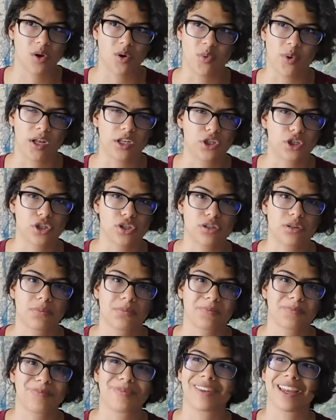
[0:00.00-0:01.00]
which
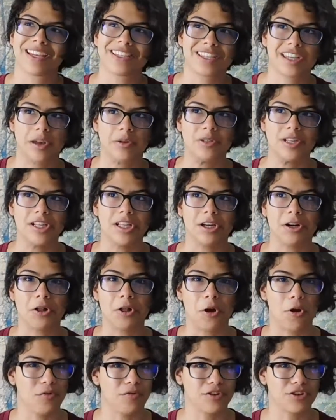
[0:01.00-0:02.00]
sounds a little
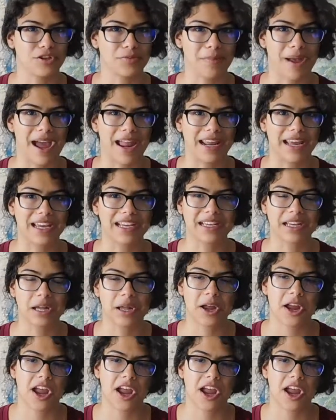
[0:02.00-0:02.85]
overdramatic,